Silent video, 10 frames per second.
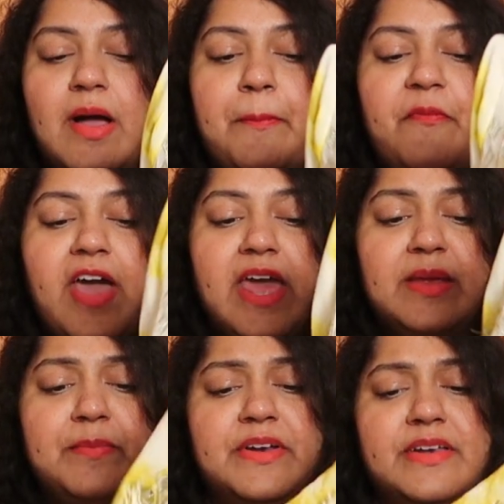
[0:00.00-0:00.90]
a
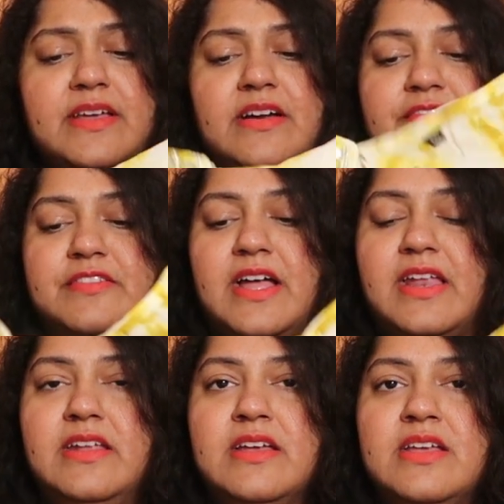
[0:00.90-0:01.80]
very pretty
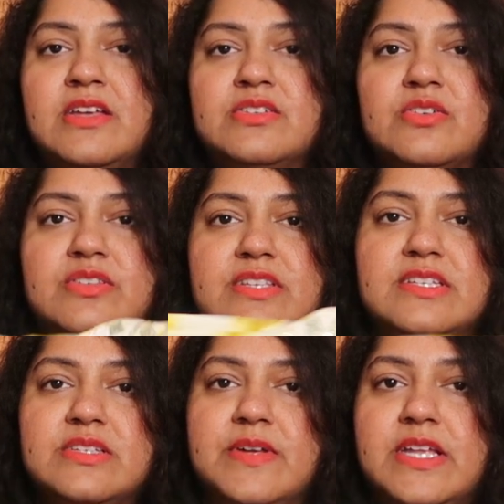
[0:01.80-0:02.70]
kaftan. So
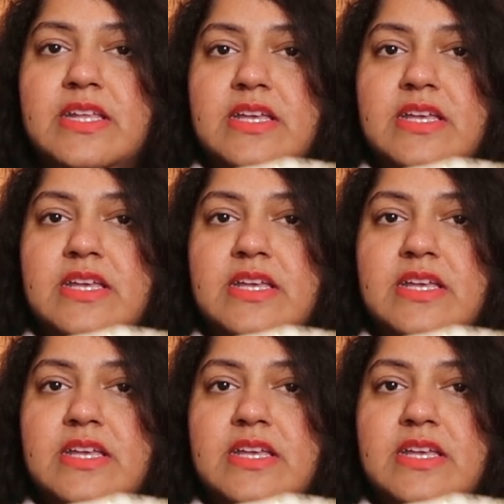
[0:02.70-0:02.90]
this one